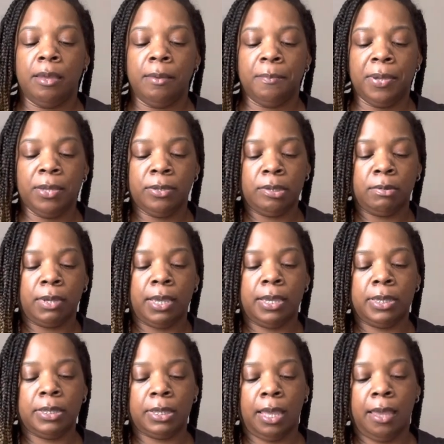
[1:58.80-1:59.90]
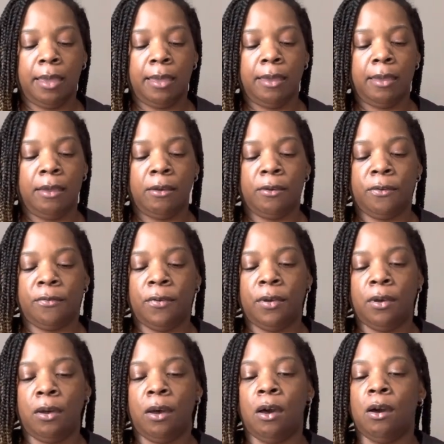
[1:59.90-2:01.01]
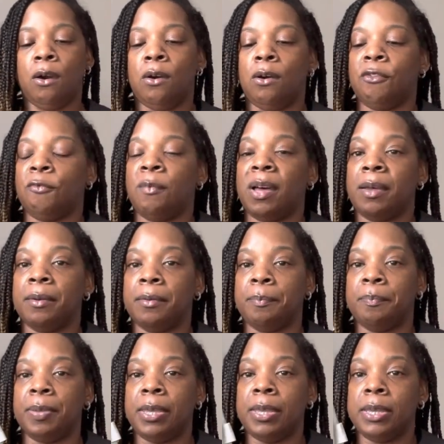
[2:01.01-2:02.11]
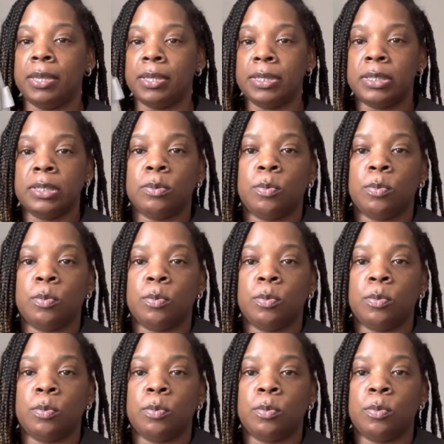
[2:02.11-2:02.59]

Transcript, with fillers: pencil case, I have all of my pens